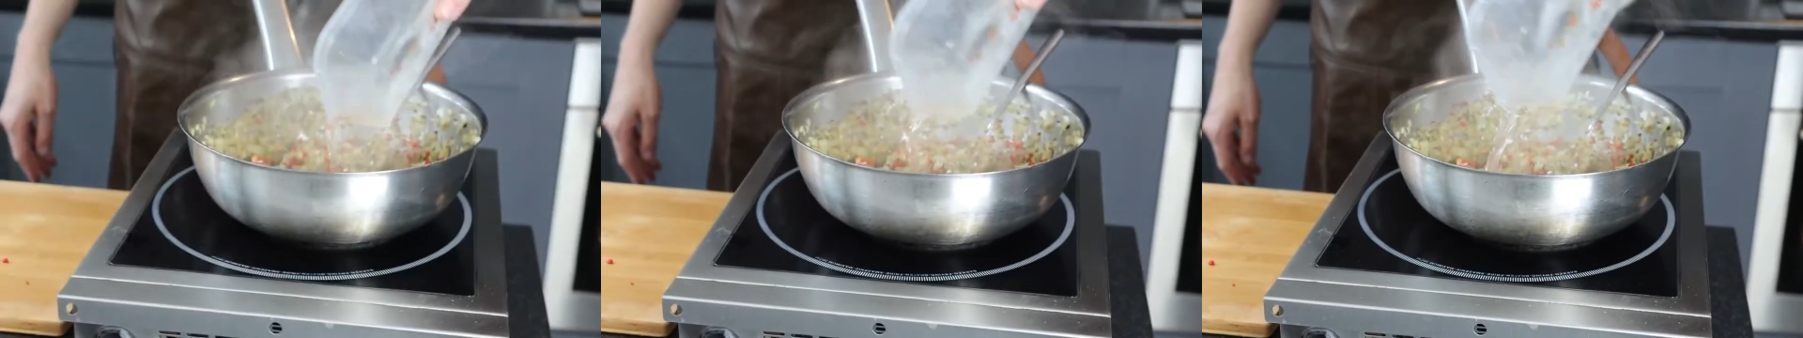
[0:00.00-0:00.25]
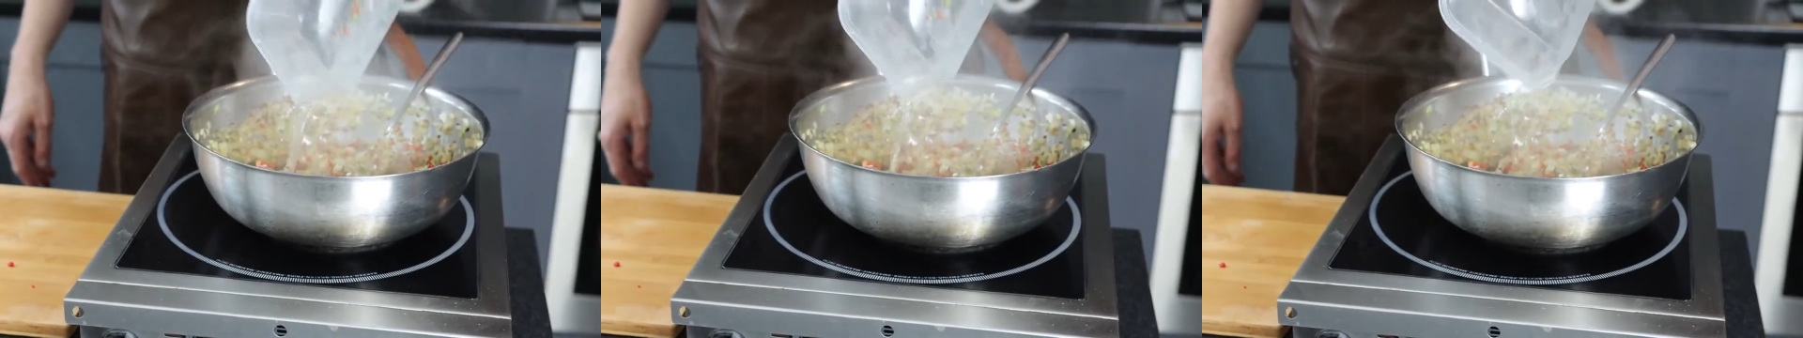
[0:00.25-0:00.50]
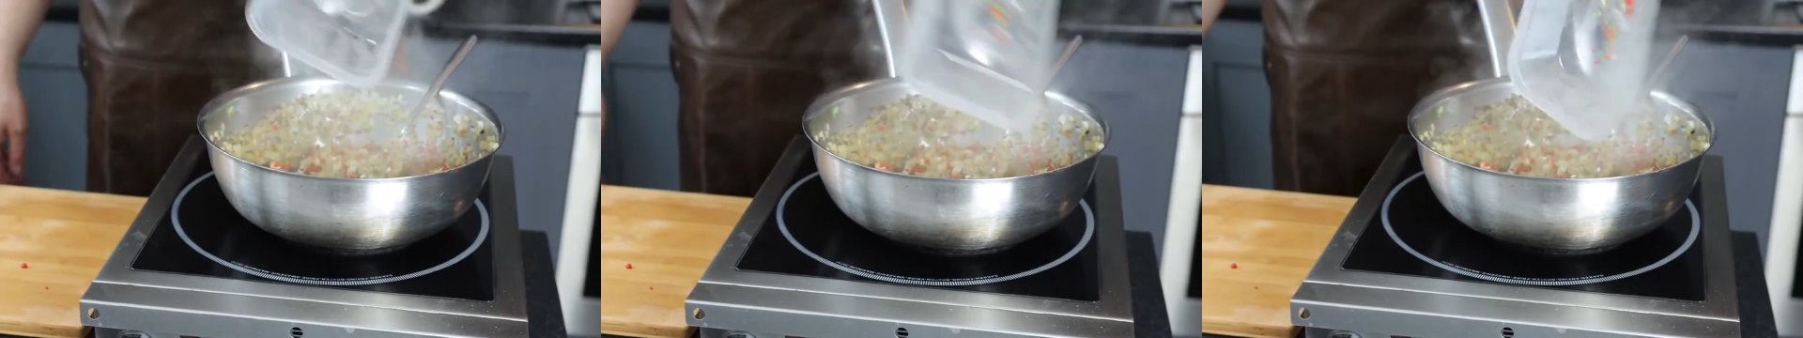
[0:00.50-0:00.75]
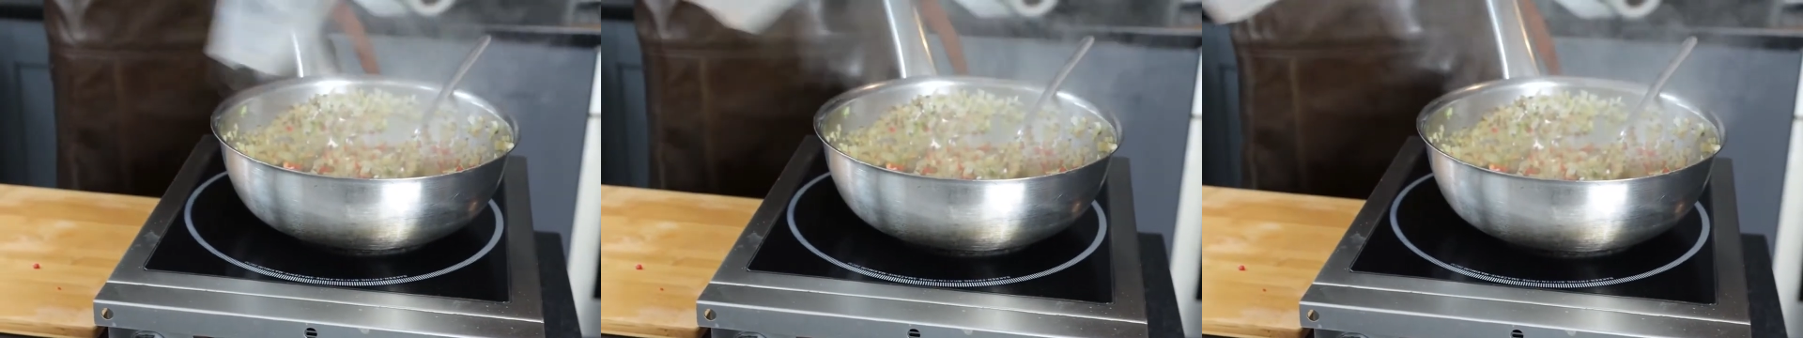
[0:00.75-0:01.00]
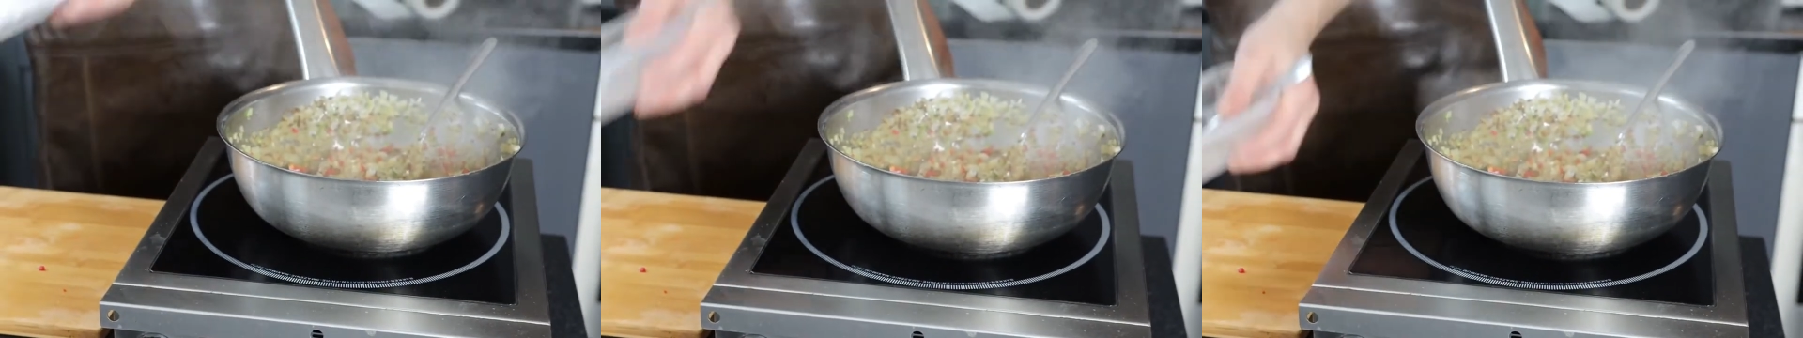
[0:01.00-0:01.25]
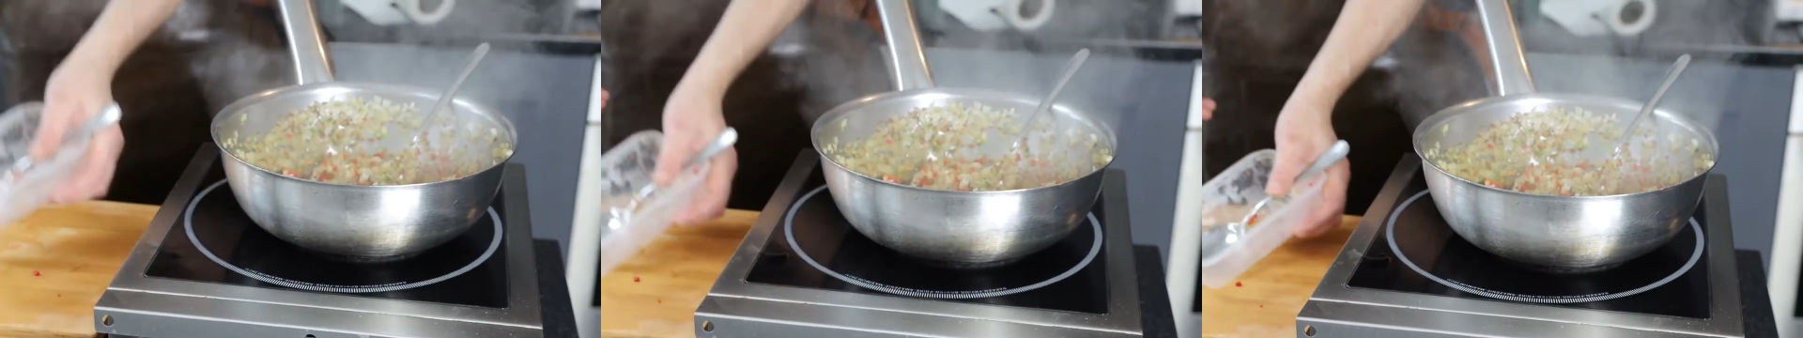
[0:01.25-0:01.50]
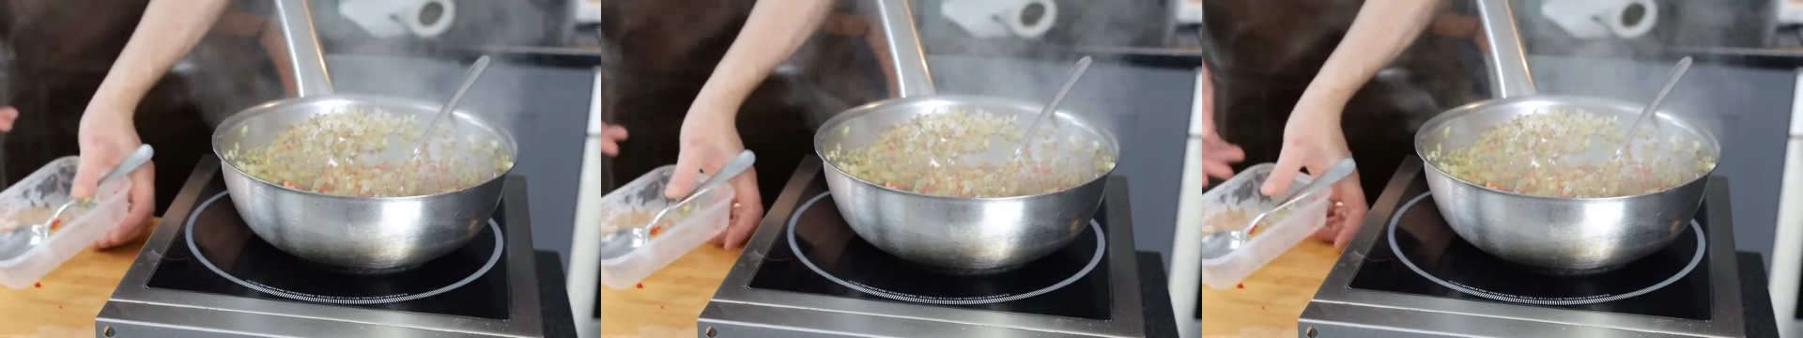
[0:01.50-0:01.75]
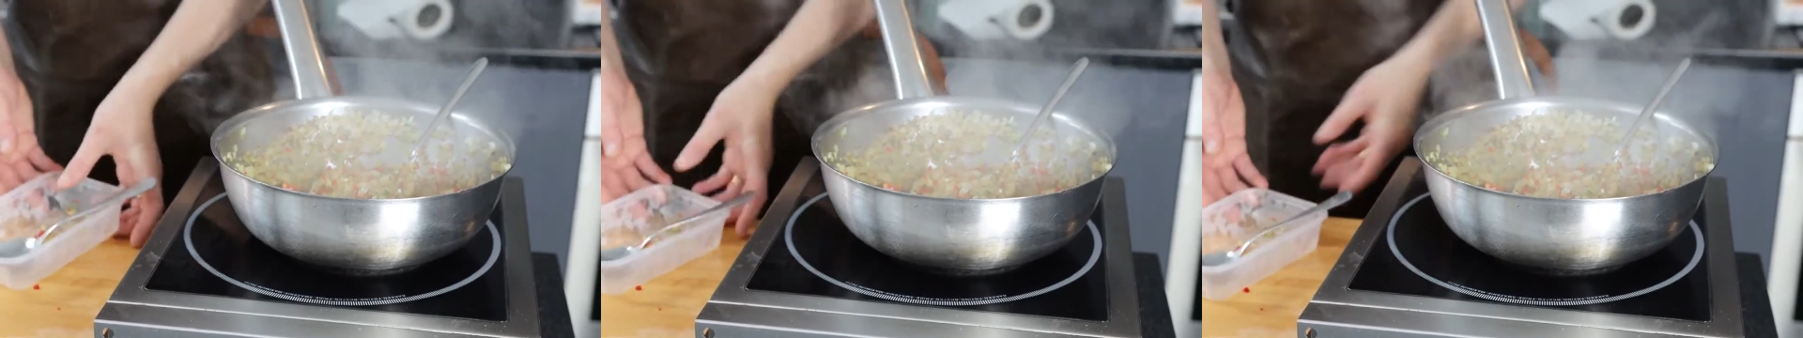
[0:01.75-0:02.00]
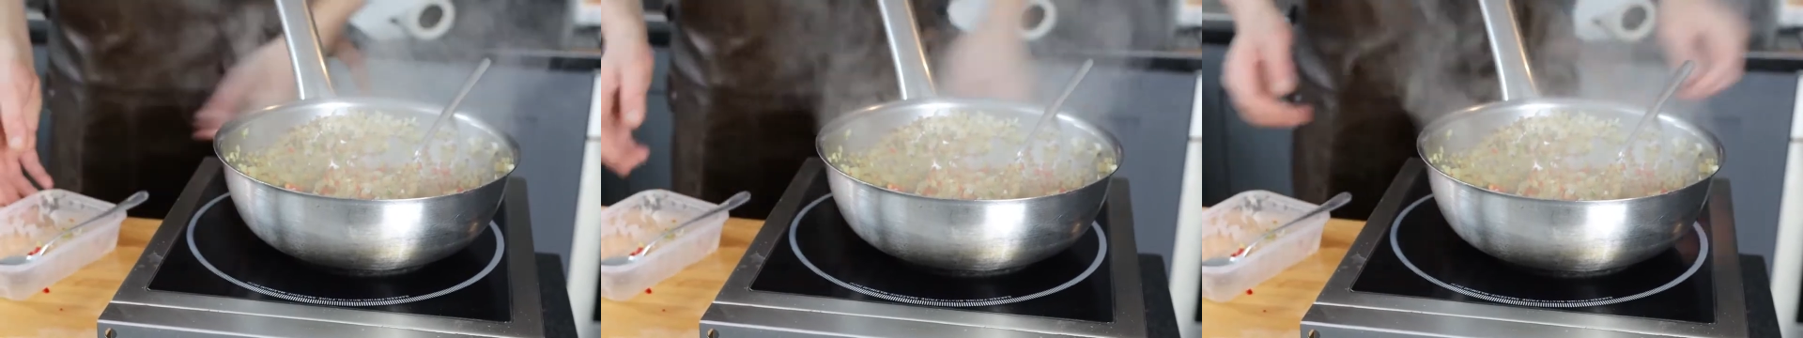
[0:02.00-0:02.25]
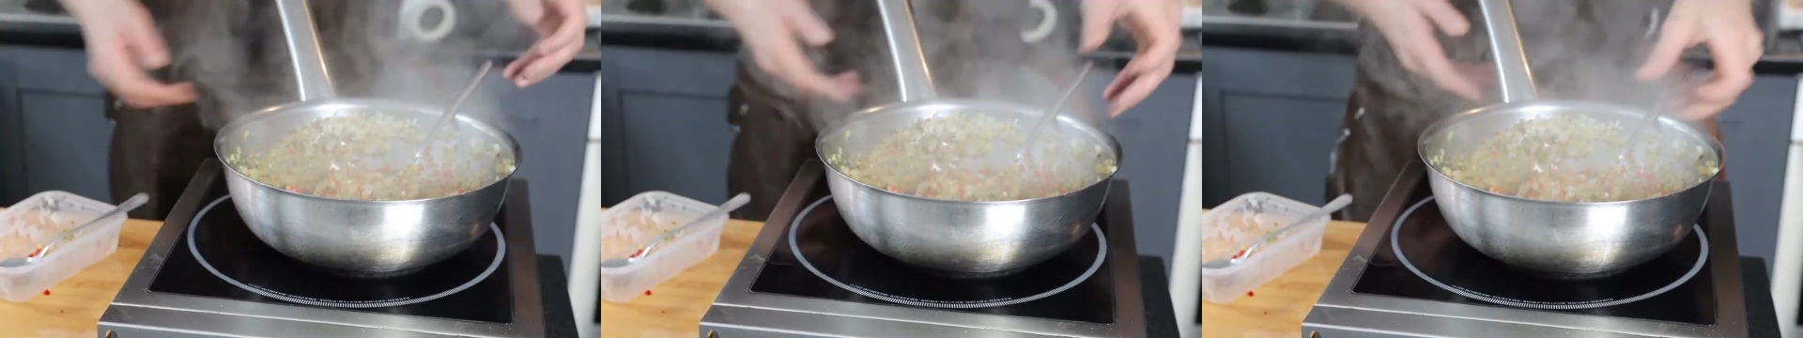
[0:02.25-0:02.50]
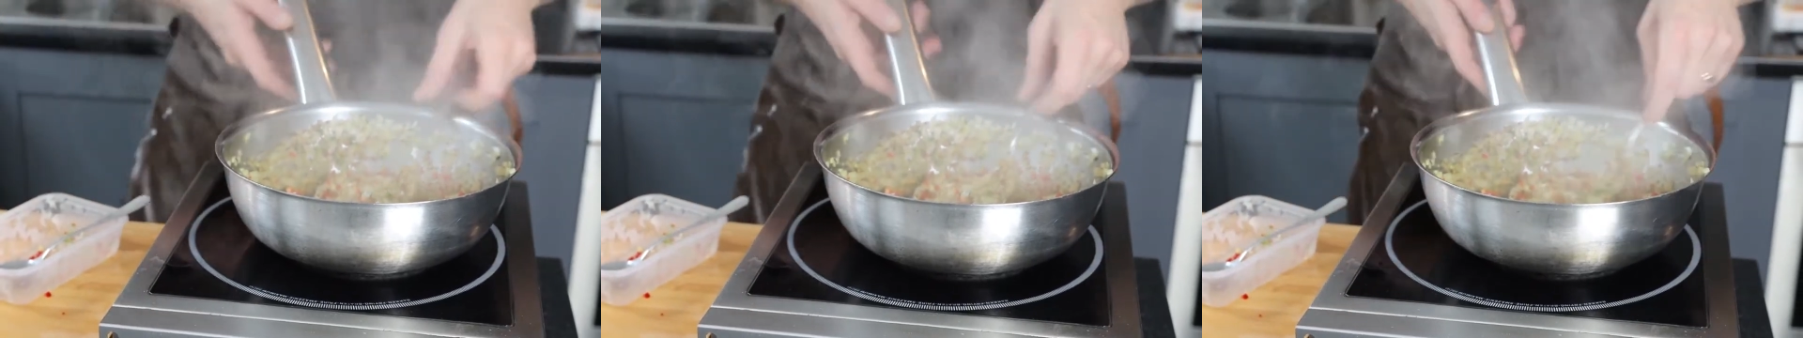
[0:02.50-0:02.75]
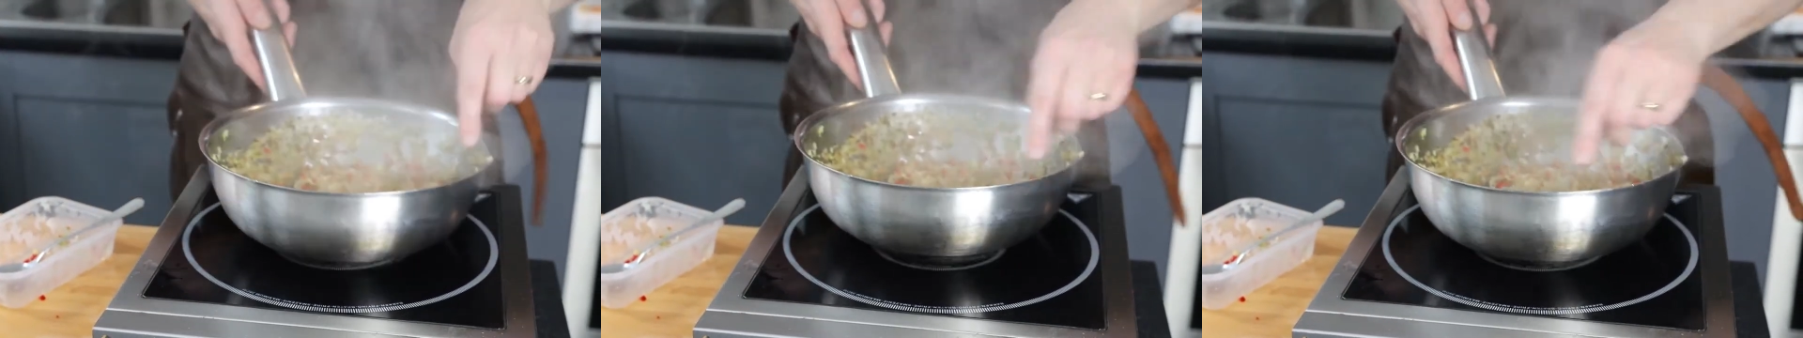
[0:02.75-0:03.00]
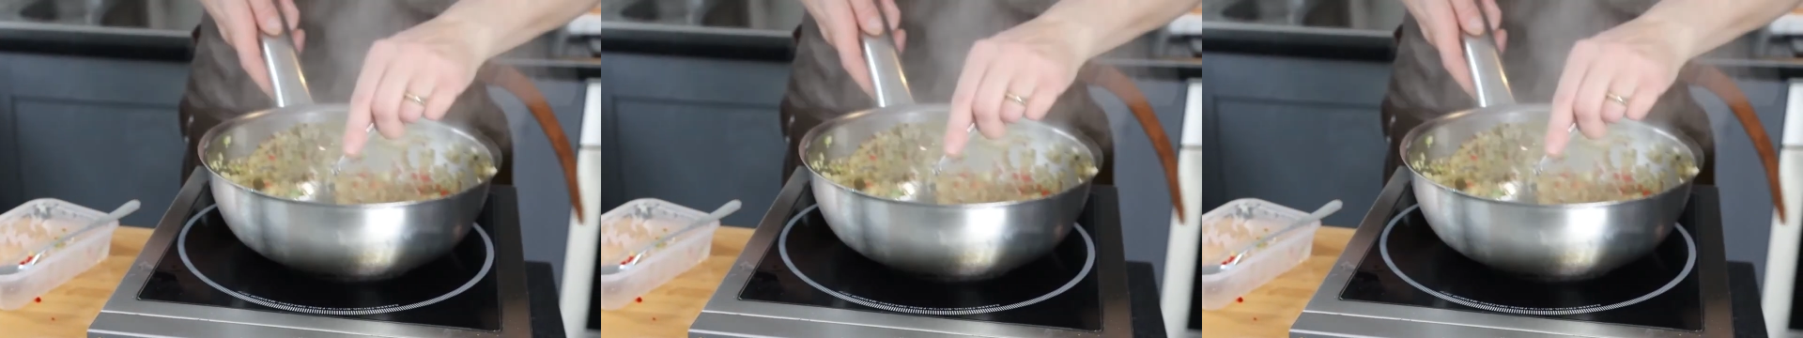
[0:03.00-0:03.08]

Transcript: No face is visible, so there are no lips to read.